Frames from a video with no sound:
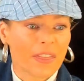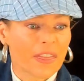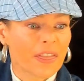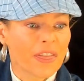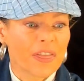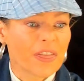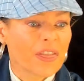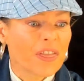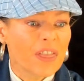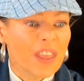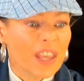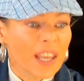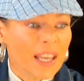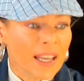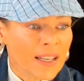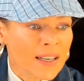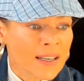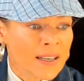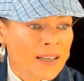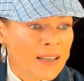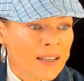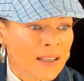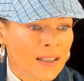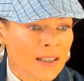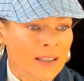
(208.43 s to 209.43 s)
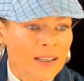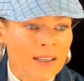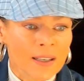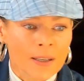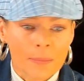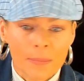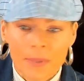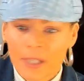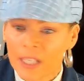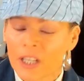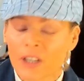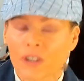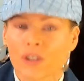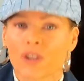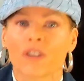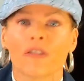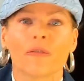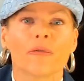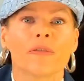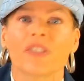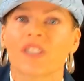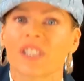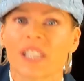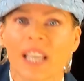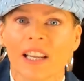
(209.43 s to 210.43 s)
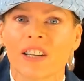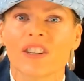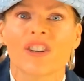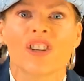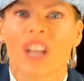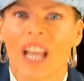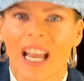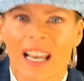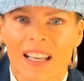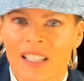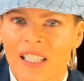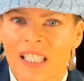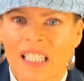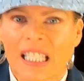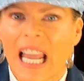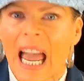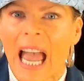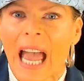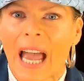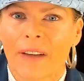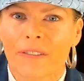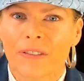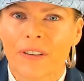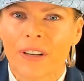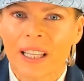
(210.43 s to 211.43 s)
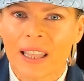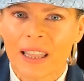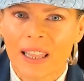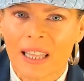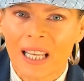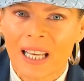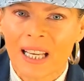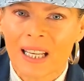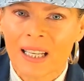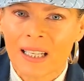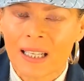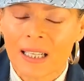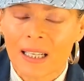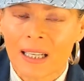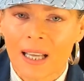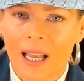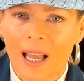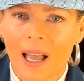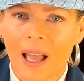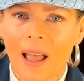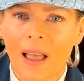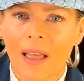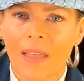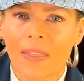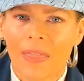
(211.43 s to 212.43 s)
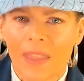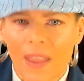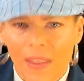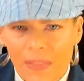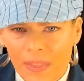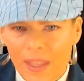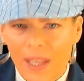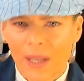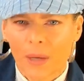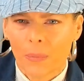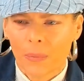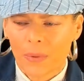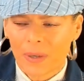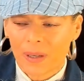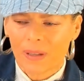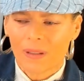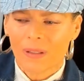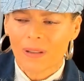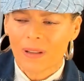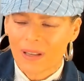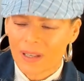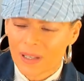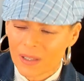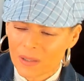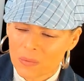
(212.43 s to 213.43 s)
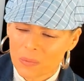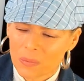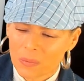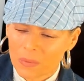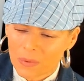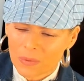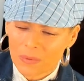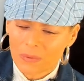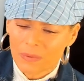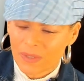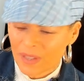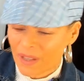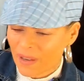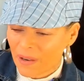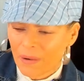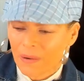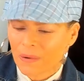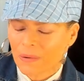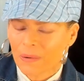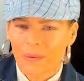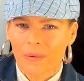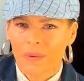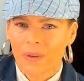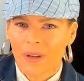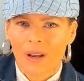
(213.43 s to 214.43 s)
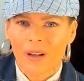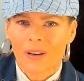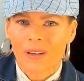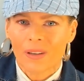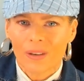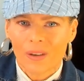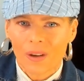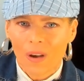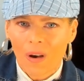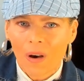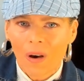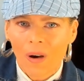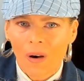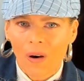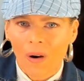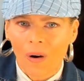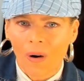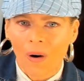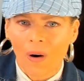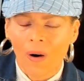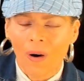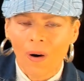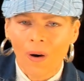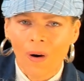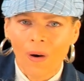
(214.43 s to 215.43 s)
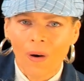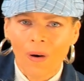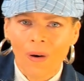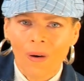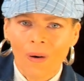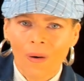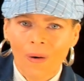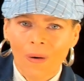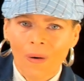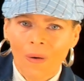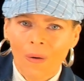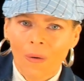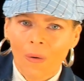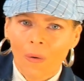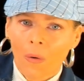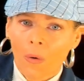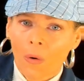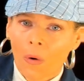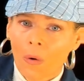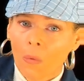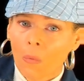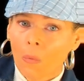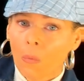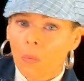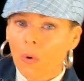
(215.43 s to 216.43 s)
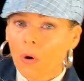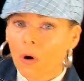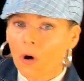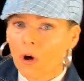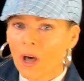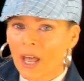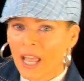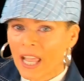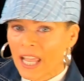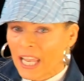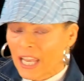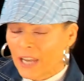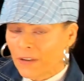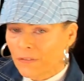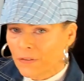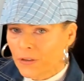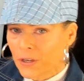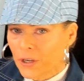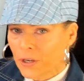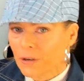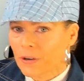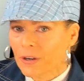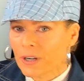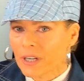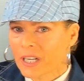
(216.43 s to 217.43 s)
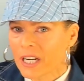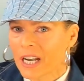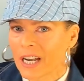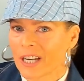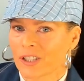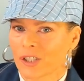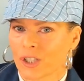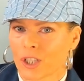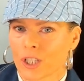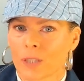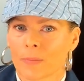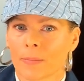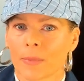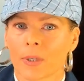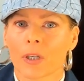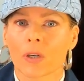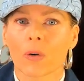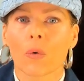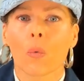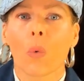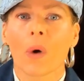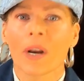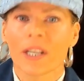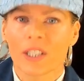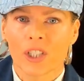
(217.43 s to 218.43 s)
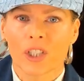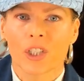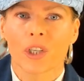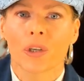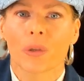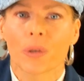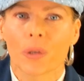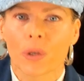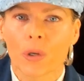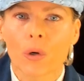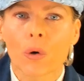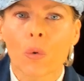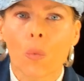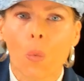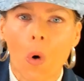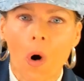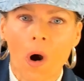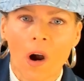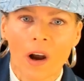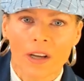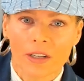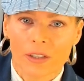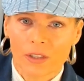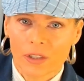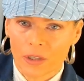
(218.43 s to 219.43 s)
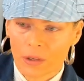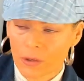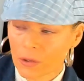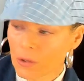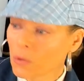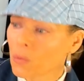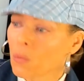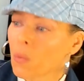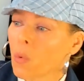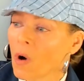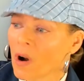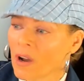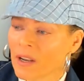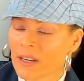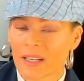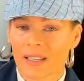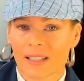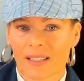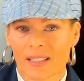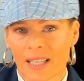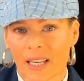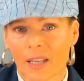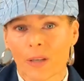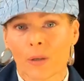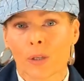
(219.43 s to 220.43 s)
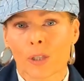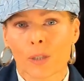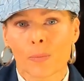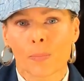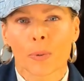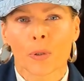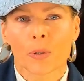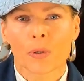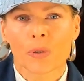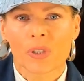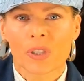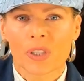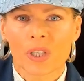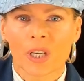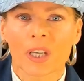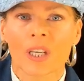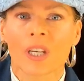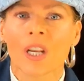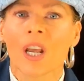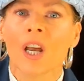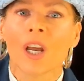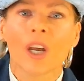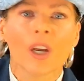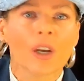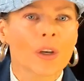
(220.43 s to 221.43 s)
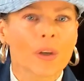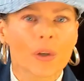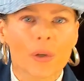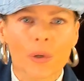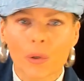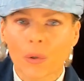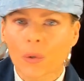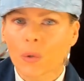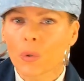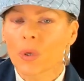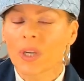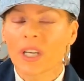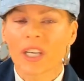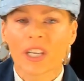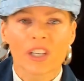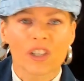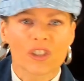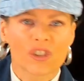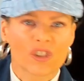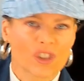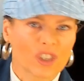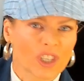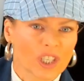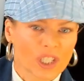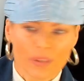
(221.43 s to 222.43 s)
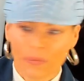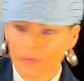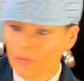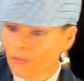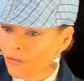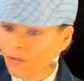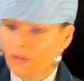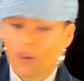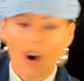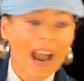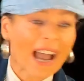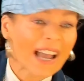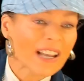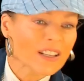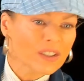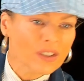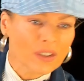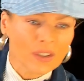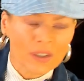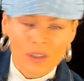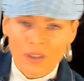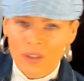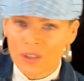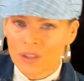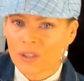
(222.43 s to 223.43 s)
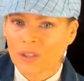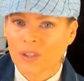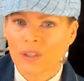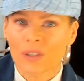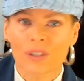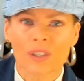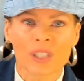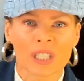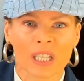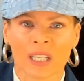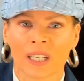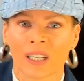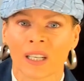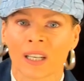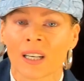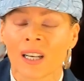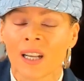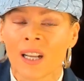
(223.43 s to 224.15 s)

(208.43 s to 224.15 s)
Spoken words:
thin because you've said yes to everything? And then they realize, well, no, not at all. Well, if you're a customer, what do you want? Do you want a salesperson who is just frazzled and